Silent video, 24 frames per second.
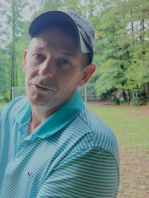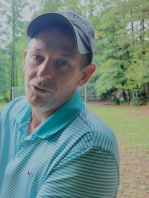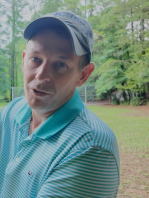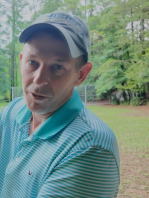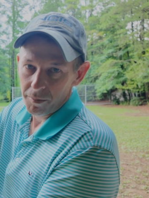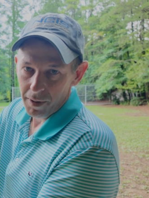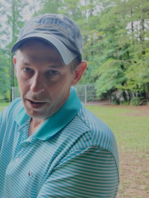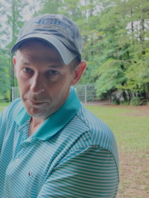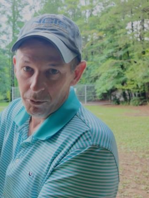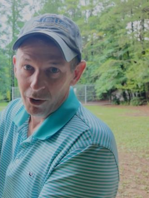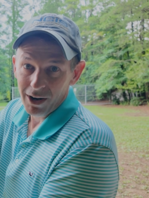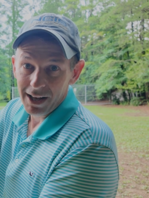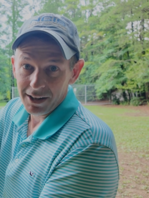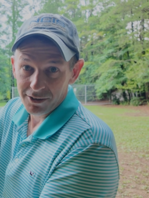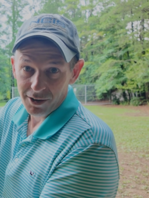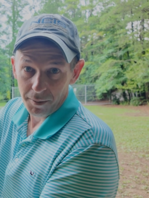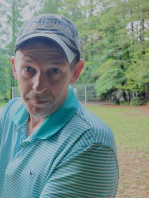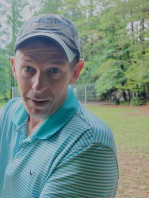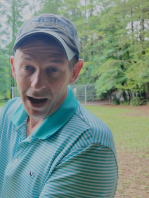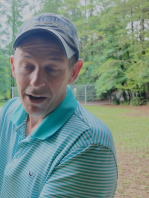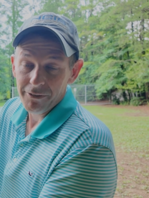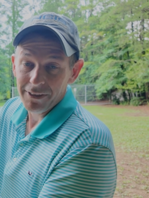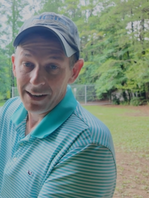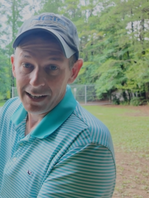Remember, it's
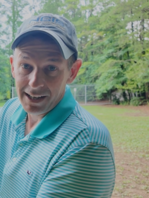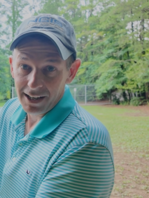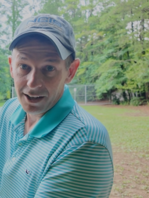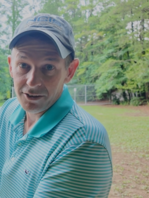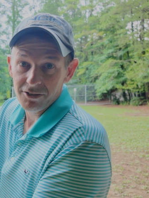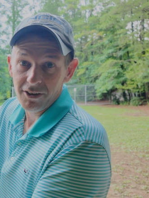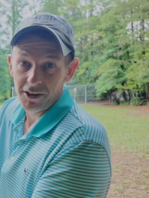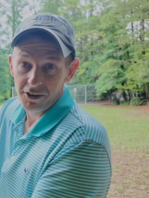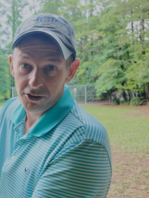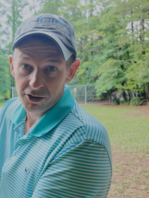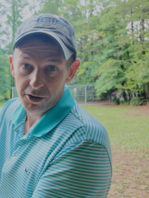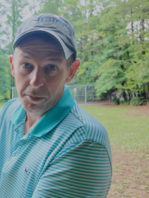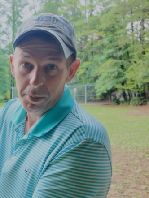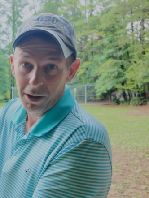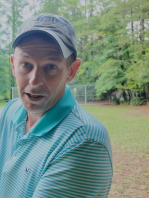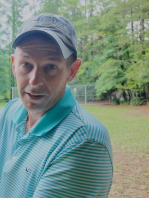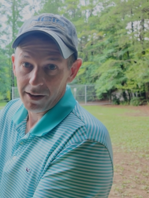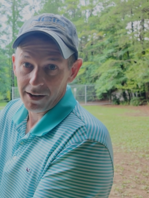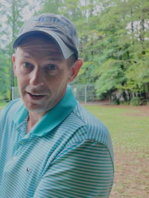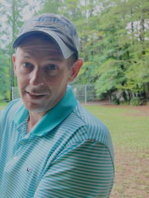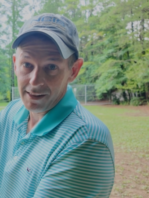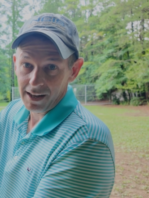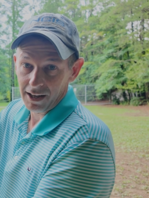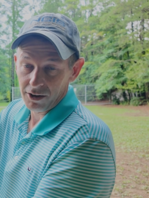about the disc and the
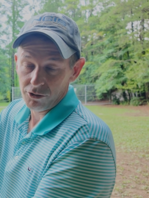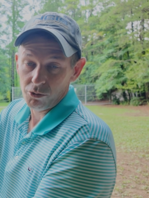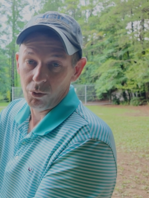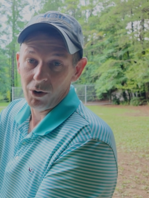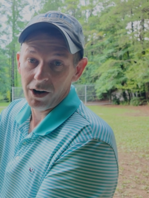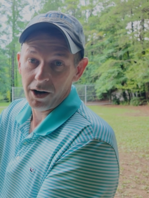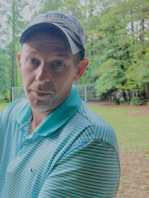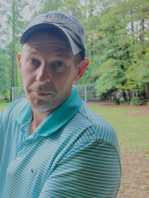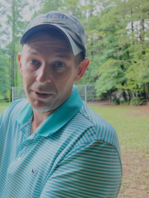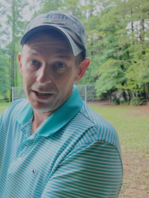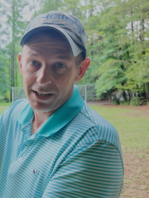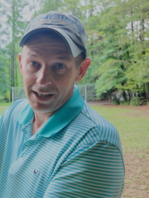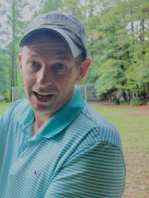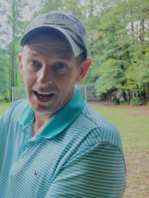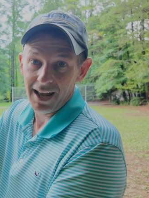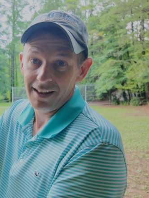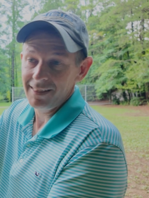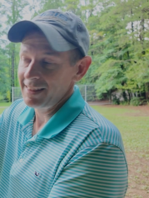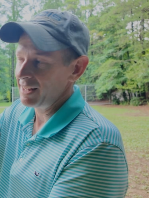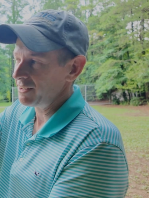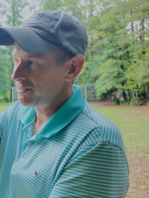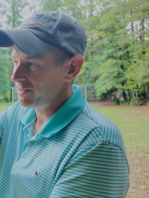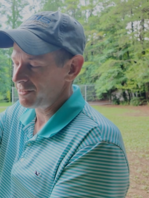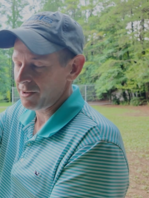stability of the disc. We're gonna
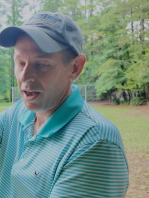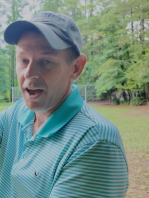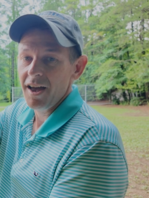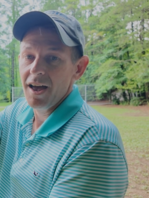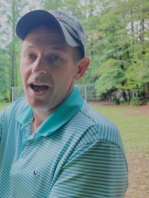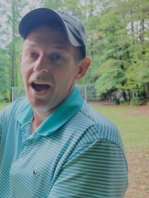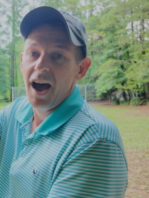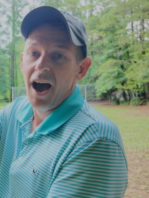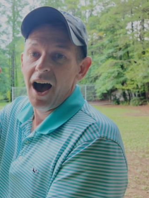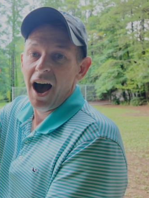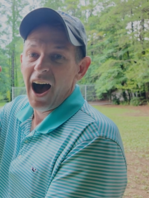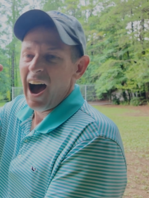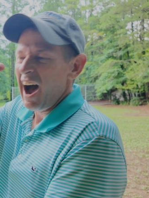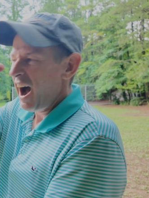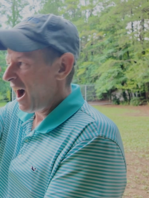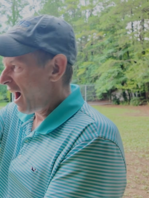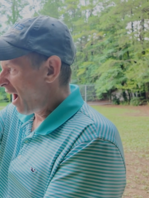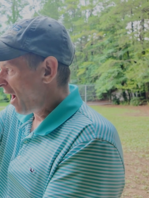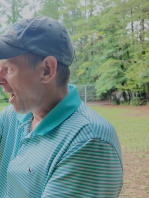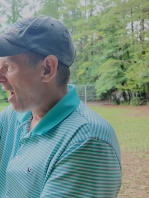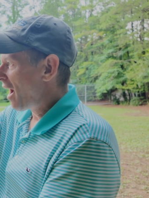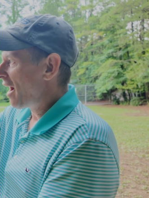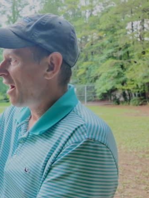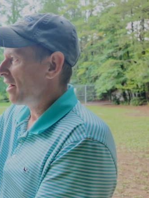pretend this is
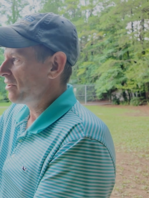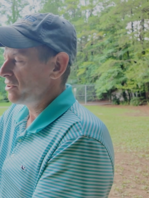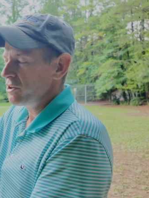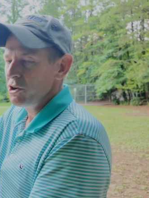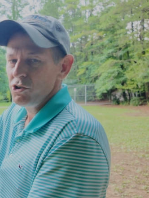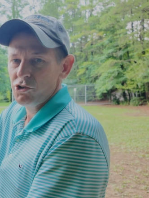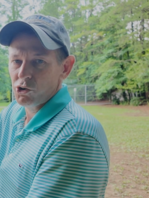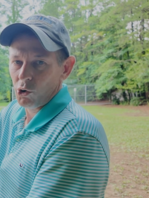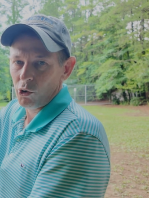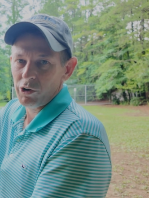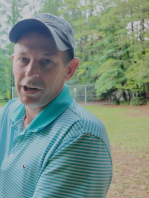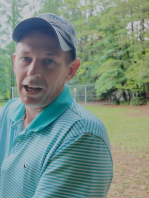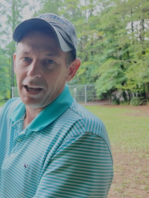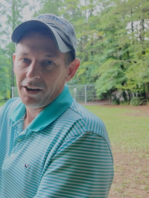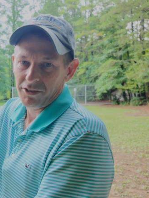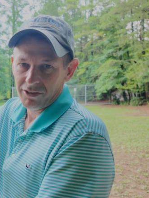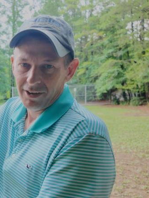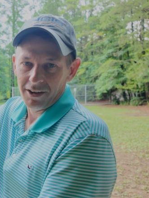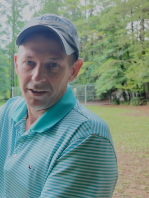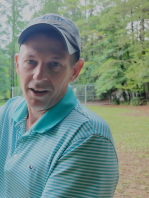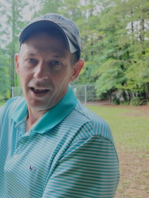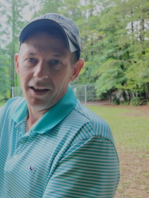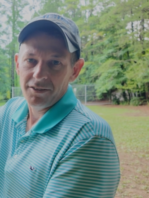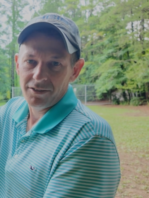a neutral
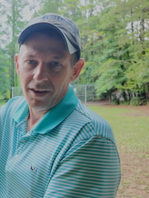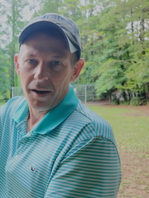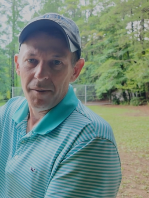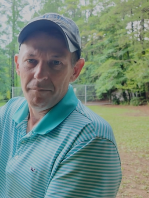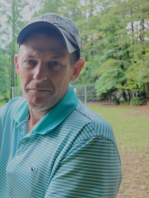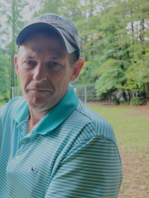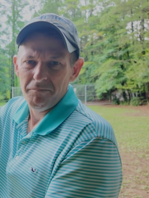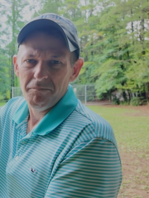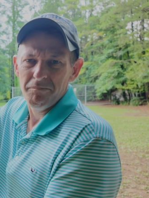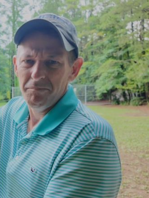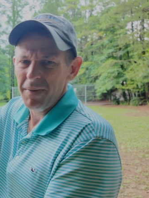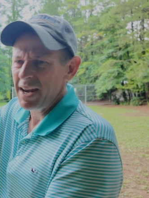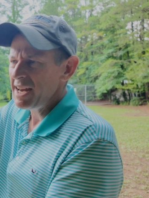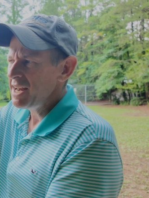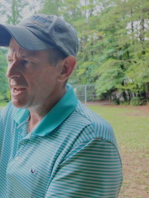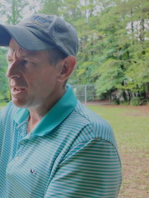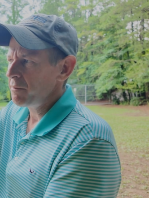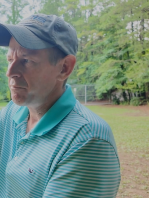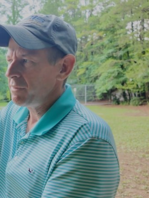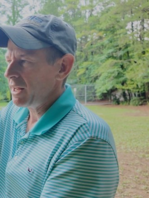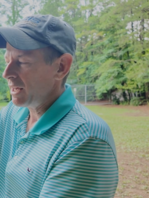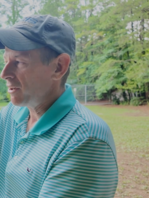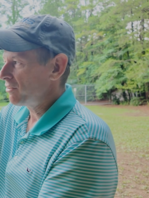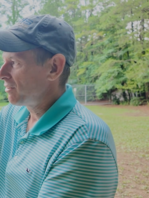disc, it's a
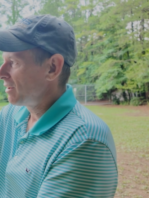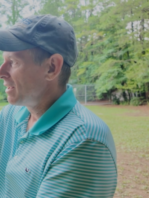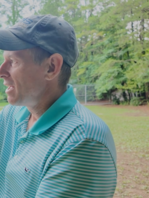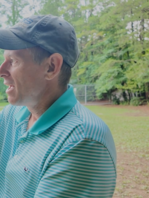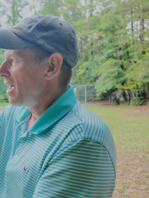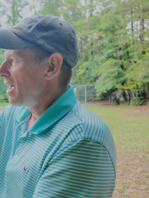medium disc.